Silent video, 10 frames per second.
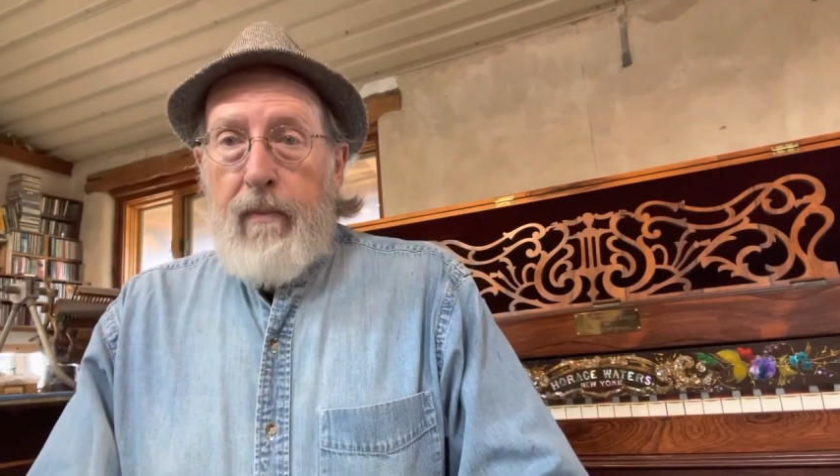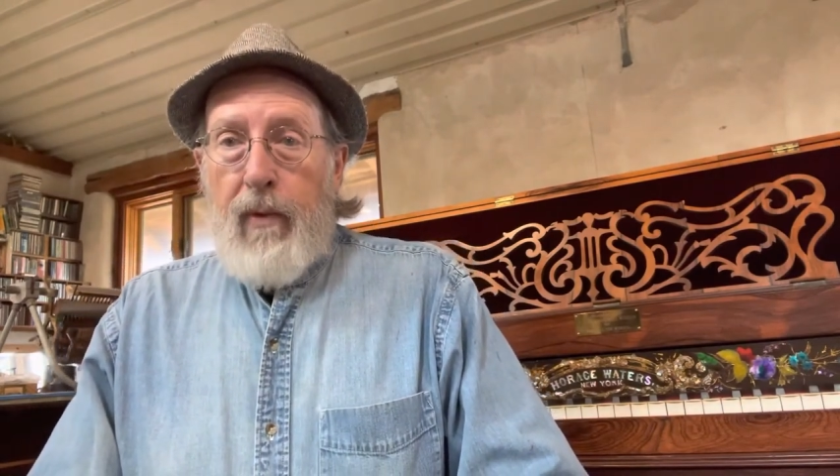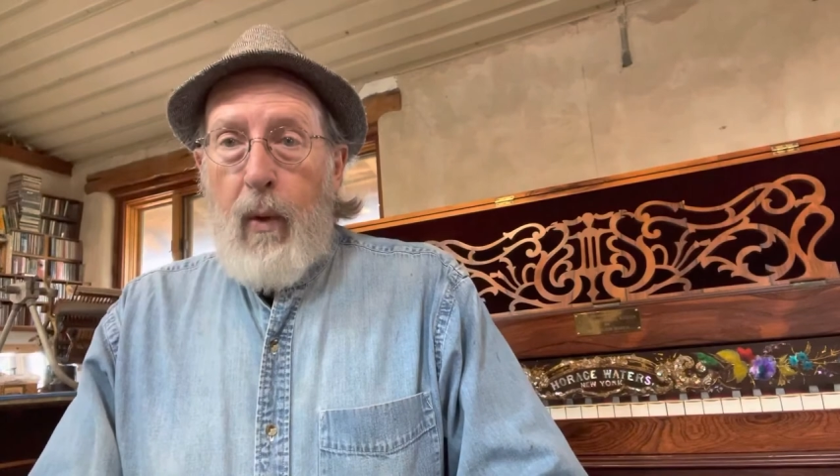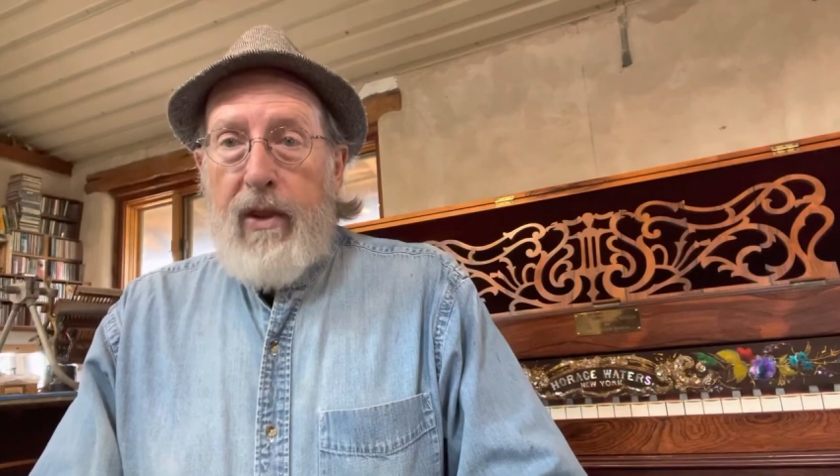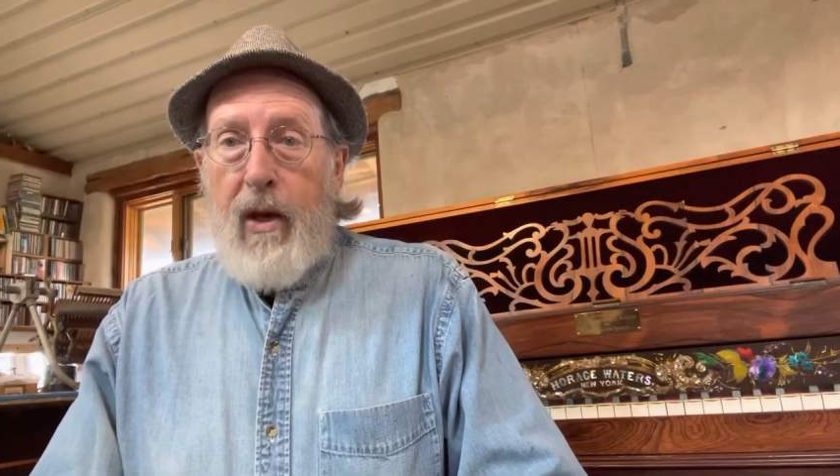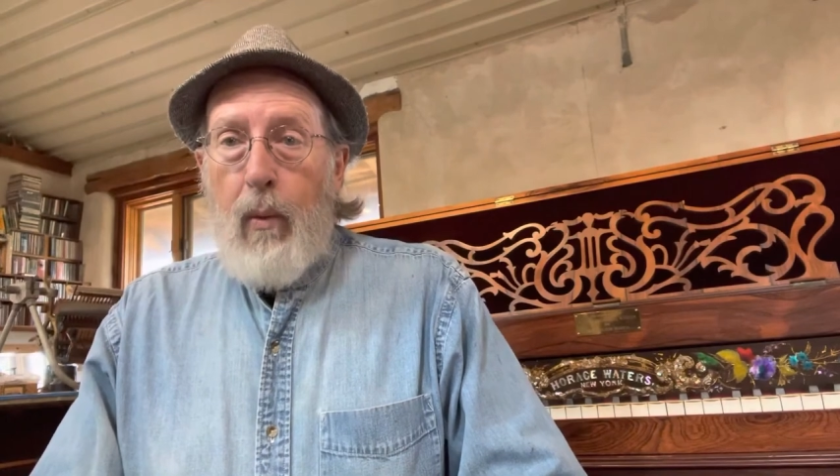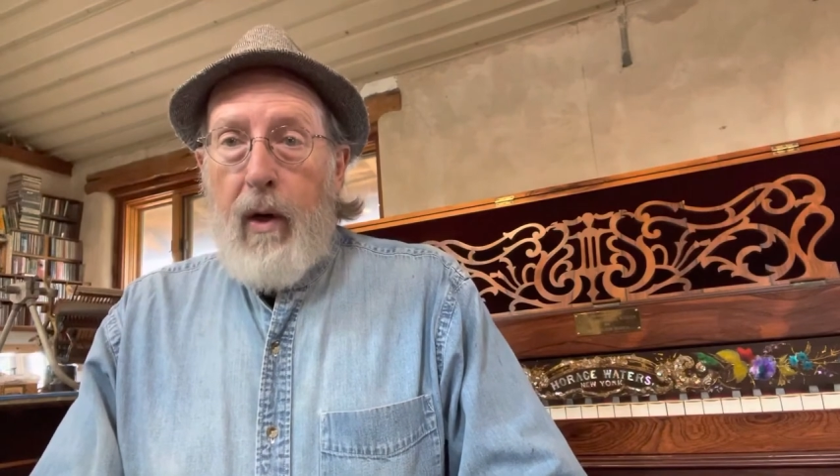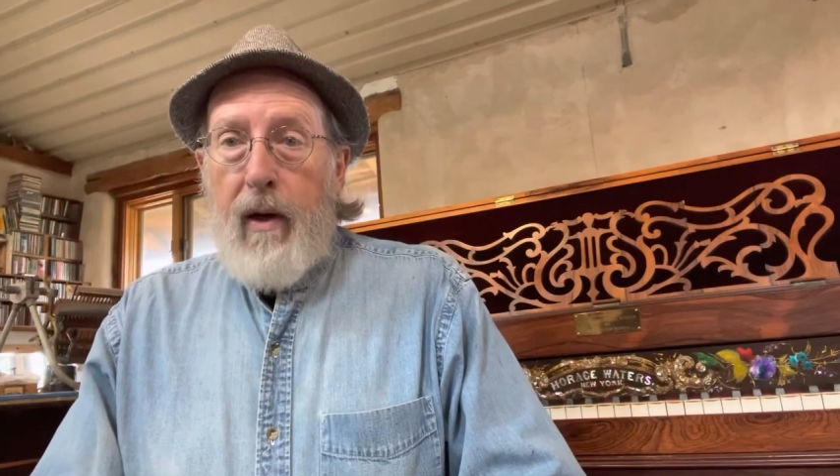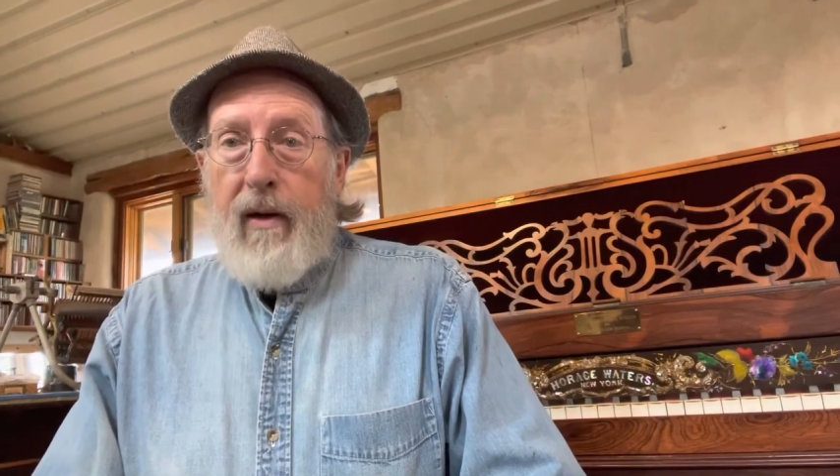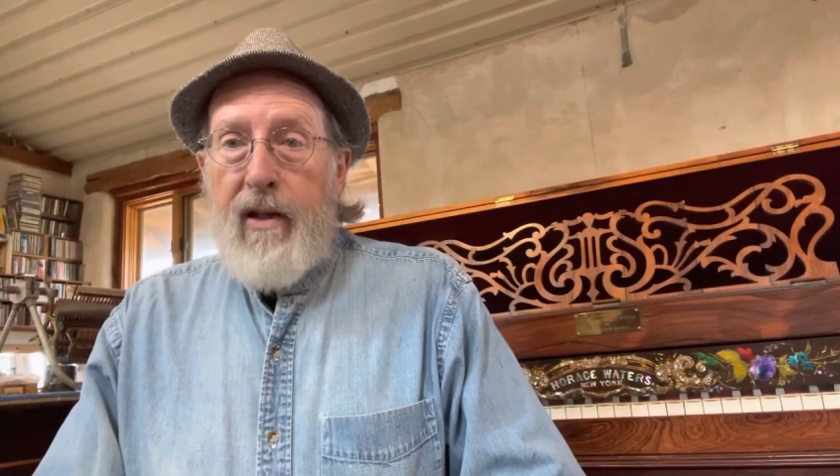what they
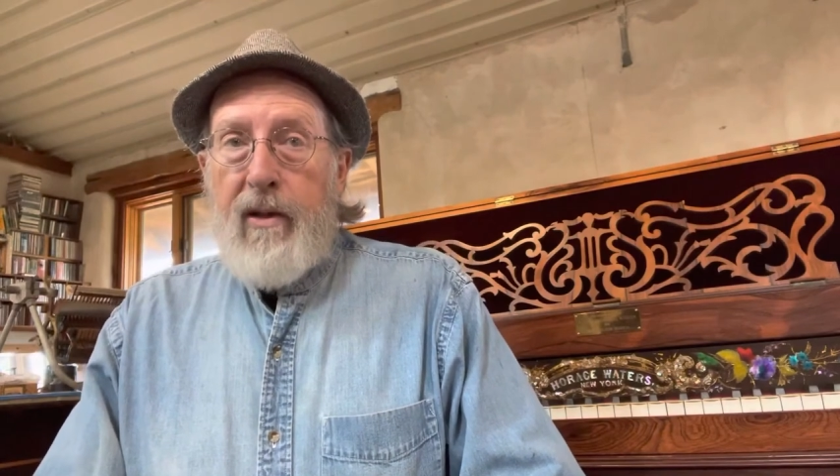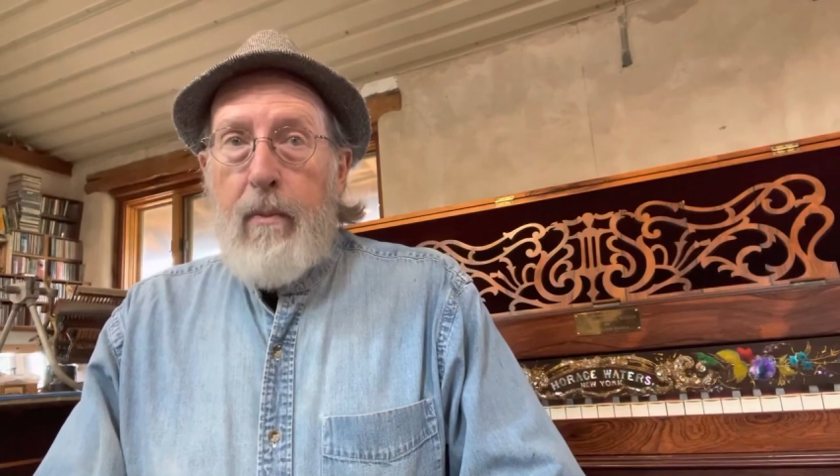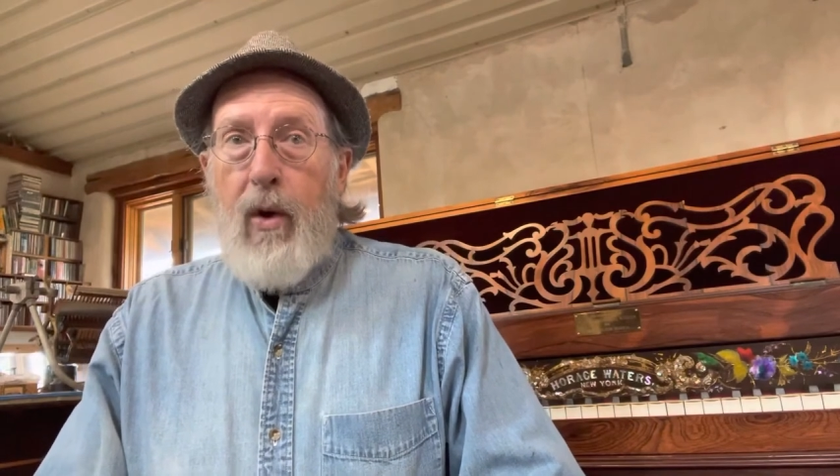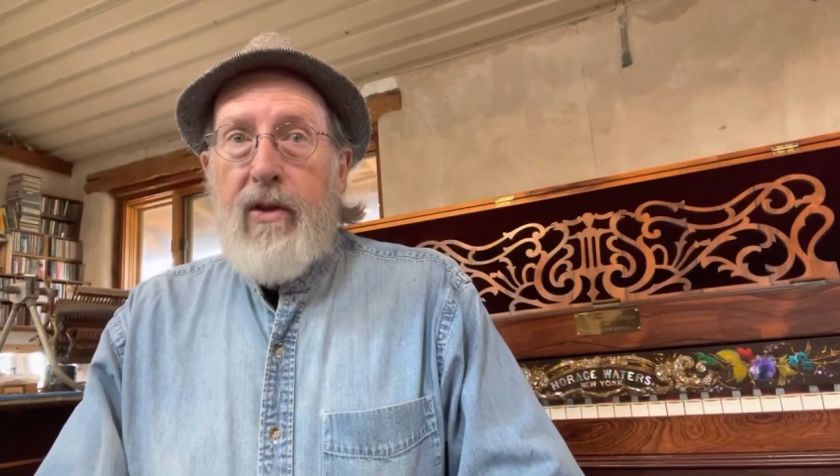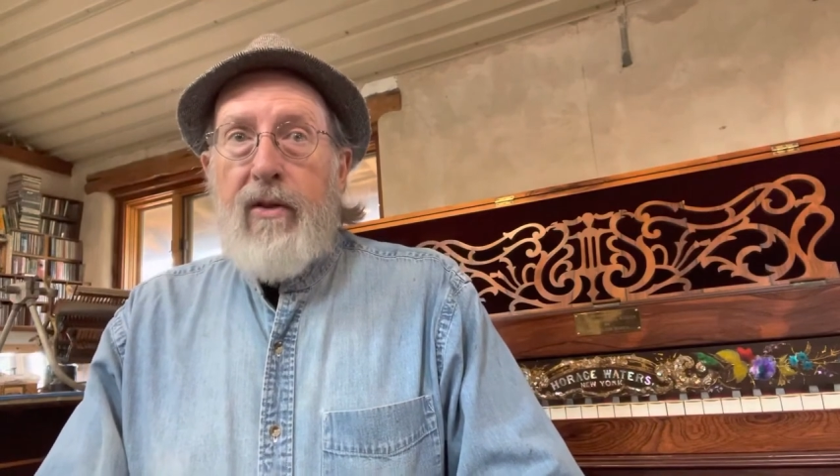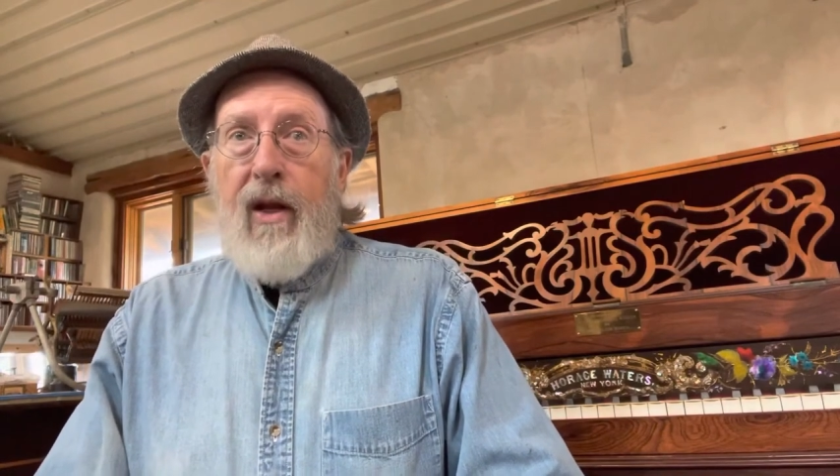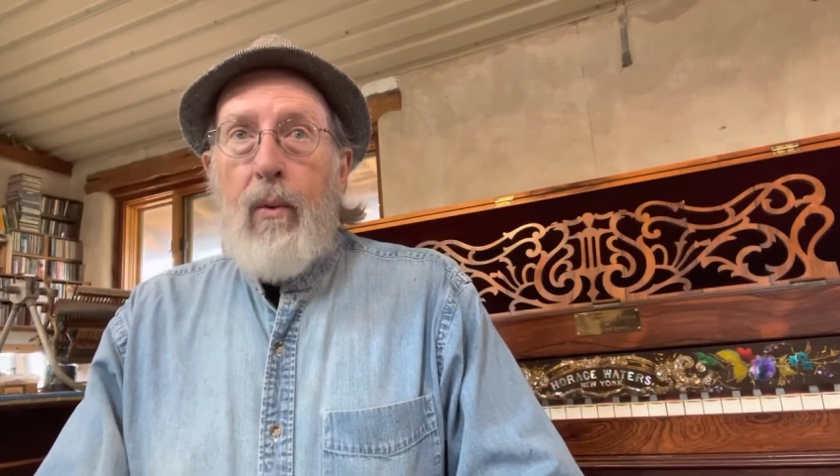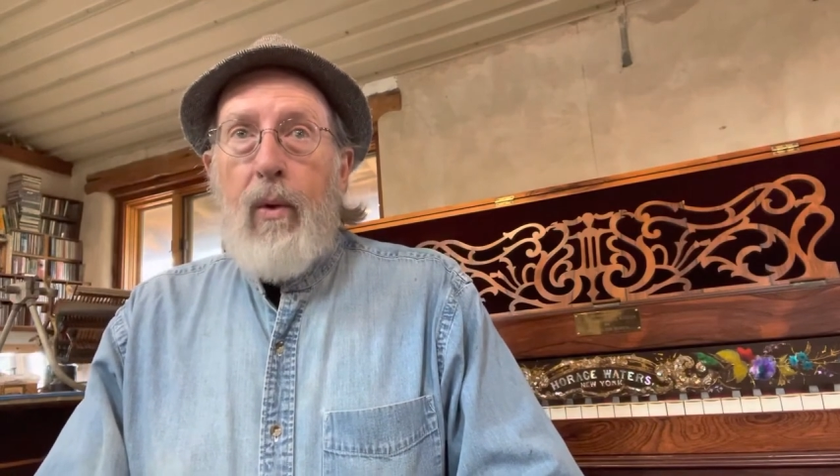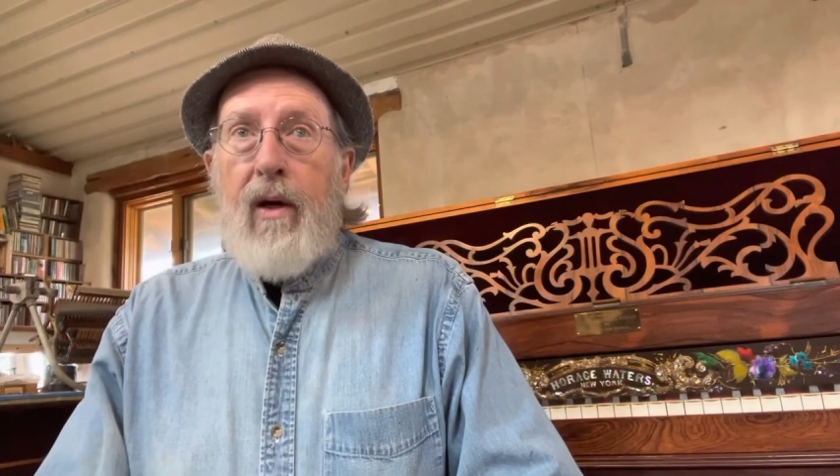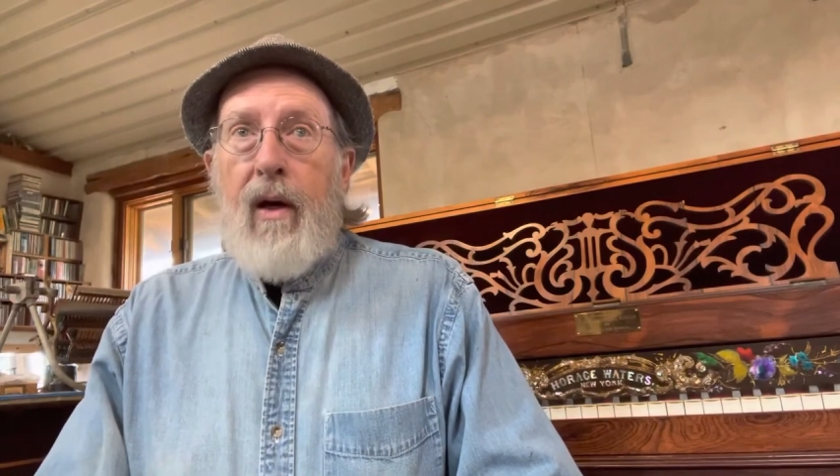were at the point that they
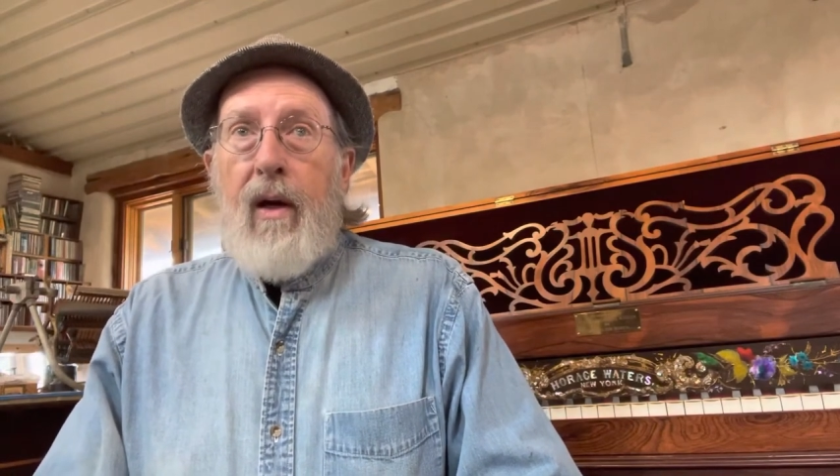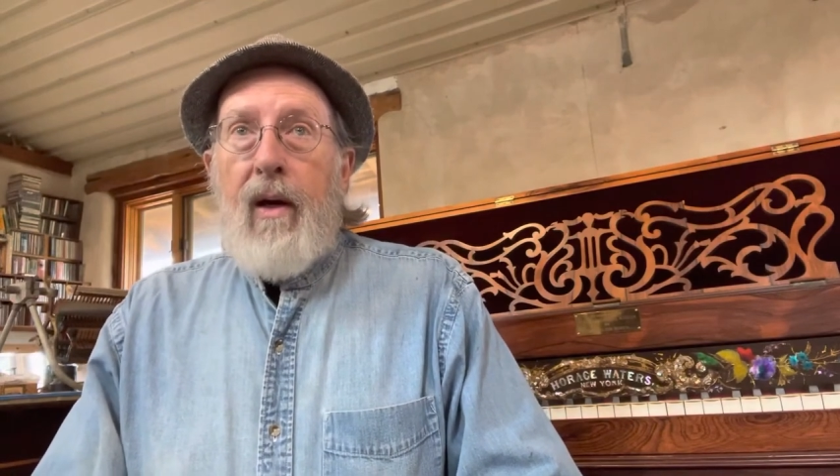were